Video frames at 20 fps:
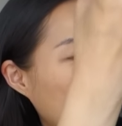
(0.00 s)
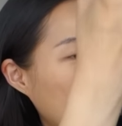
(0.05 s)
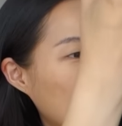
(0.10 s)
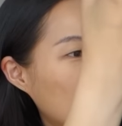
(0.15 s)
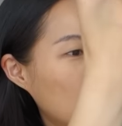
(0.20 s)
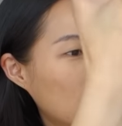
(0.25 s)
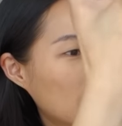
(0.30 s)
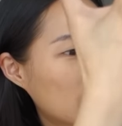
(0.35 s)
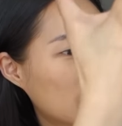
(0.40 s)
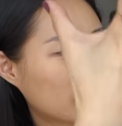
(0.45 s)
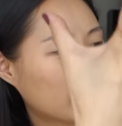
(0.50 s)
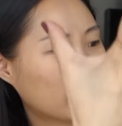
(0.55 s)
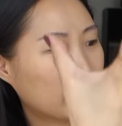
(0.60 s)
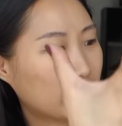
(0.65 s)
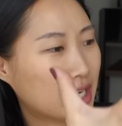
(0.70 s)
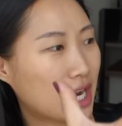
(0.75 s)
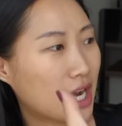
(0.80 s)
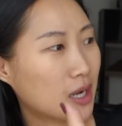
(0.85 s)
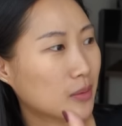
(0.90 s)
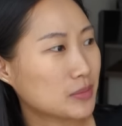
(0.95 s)
and basically
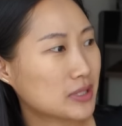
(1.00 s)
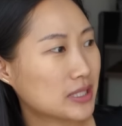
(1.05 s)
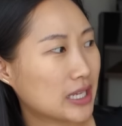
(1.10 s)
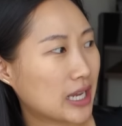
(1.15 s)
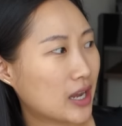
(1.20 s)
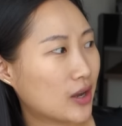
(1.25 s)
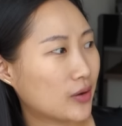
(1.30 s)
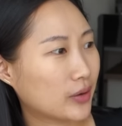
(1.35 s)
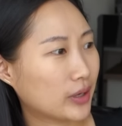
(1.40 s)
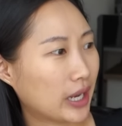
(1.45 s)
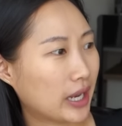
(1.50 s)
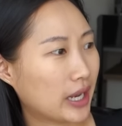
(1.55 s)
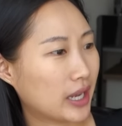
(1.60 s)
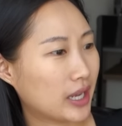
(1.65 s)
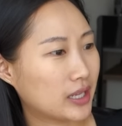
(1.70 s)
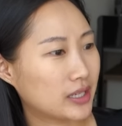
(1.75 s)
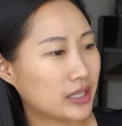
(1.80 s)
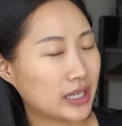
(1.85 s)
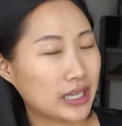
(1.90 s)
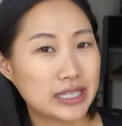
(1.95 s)
it comes down
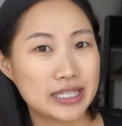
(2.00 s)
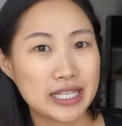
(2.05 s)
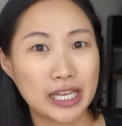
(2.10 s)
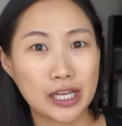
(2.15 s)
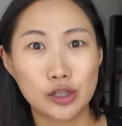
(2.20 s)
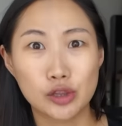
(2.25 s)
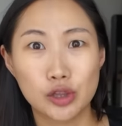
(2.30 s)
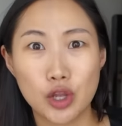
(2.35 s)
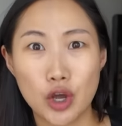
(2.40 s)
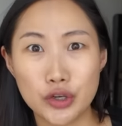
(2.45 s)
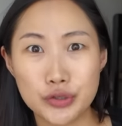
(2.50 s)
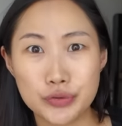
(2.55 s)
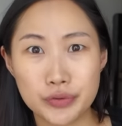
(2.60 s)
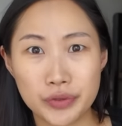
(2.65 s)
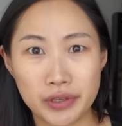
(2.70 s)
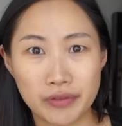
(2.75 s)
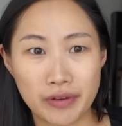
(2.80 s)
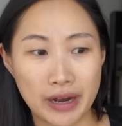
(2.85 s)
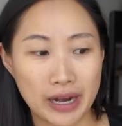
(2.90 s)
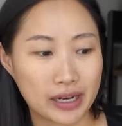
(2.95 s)
and it's like a
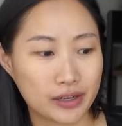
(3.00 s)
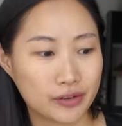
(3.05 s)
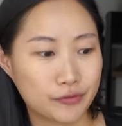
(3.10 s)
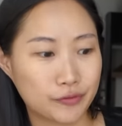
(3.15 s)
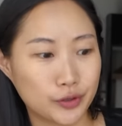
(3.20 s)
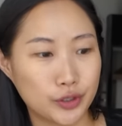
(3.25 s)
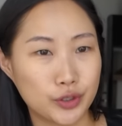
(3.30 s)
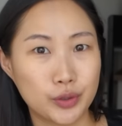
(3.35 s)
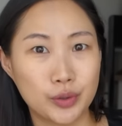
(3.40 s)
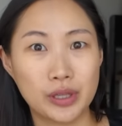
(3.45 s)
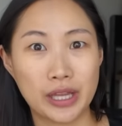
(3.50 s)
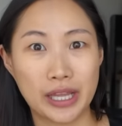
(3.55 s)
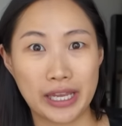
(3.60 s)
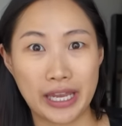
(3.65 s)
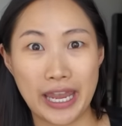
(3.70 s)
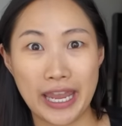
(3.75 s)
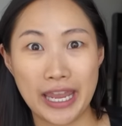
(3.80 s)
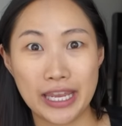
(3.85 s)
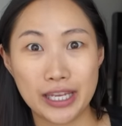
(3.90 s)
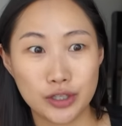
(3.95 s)
laundry rack for you to
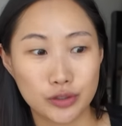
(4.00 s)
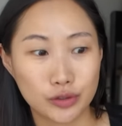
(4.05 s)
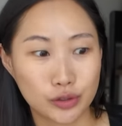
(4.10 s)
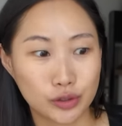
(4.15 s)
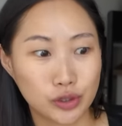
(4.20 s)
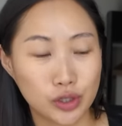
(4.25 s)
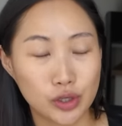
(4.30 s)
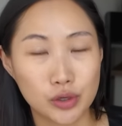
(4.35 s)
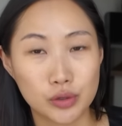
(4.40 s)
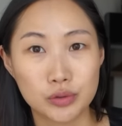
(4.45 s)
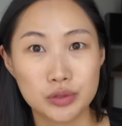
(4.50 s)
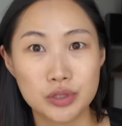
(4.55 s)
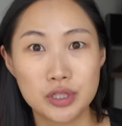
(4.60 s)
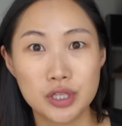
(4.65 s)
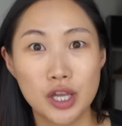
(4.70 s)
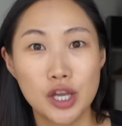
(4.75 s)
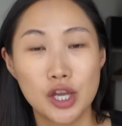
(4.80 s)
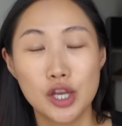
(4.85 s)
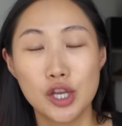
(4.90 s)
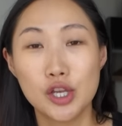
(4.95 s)
like hang your clothes.